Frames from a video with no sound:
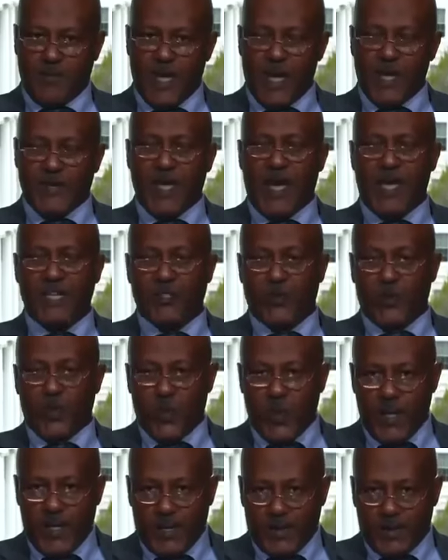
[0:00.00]
That has
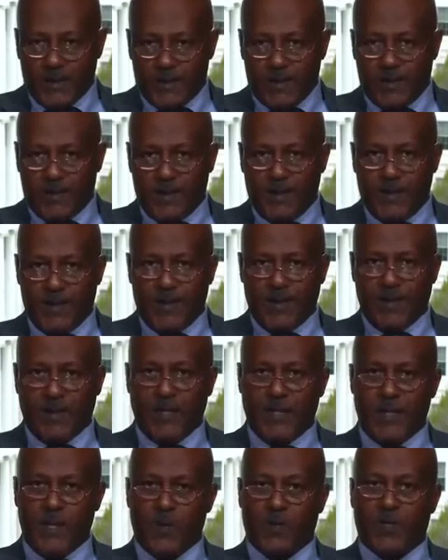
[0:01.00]
to end.
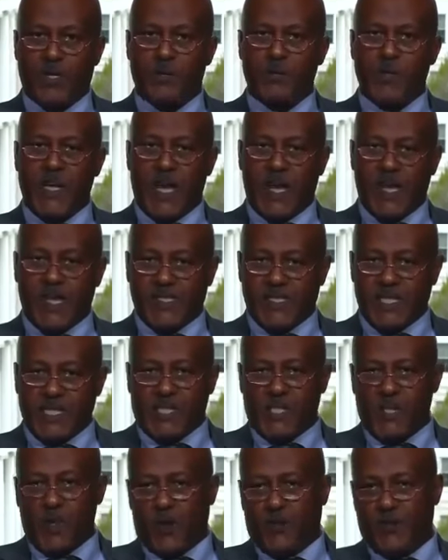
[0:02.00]

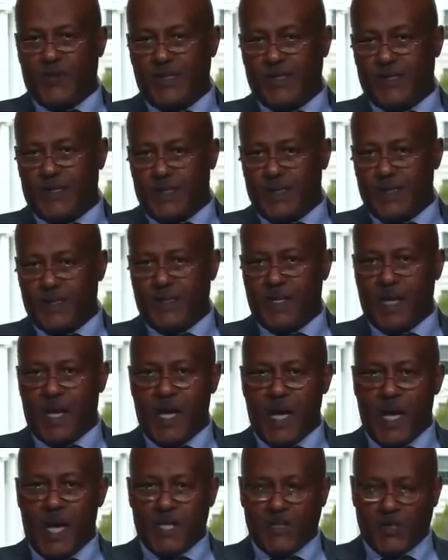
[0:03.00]
Criminalization of dissent
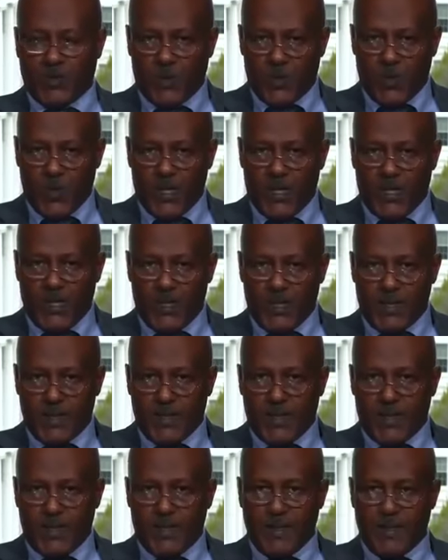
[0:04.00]
has to end.
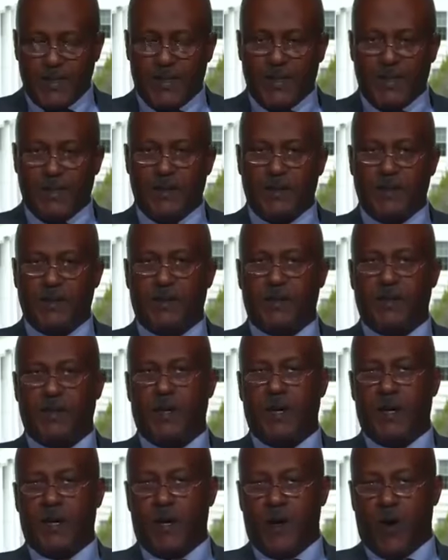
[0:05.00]

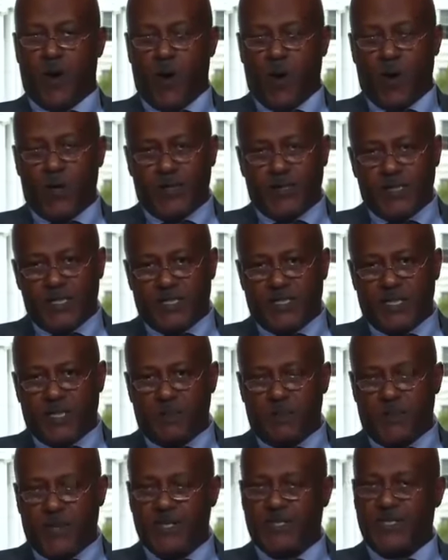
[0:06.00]
All these
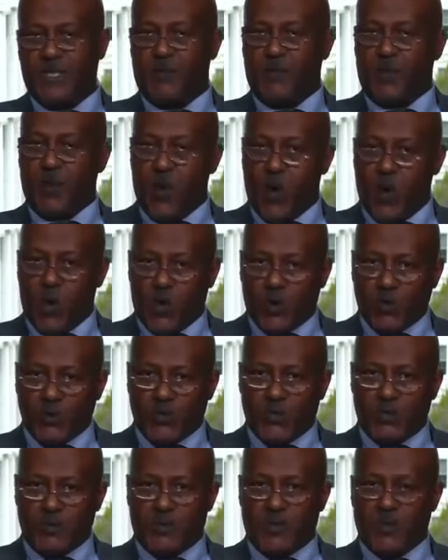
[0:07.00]
repressive
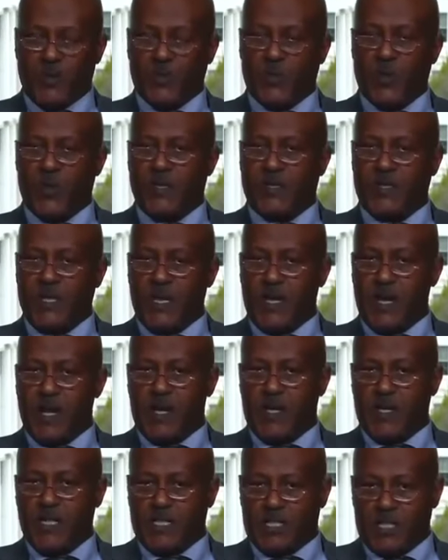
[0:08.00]
laws, the
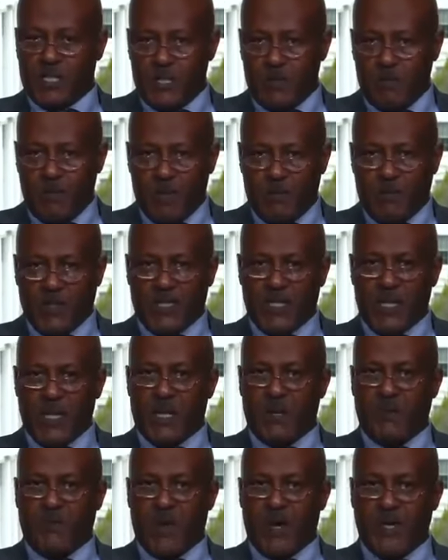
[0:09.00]
authoritarian regime,
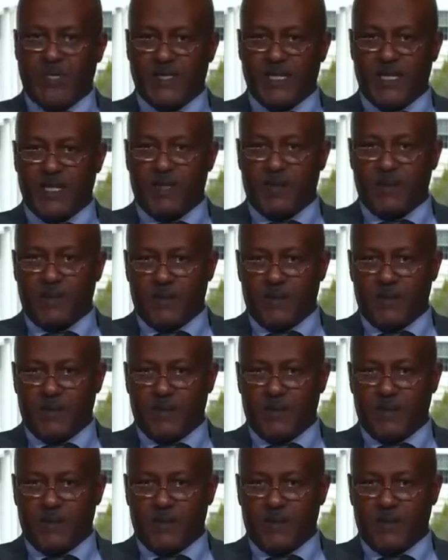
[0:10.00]
APDRF has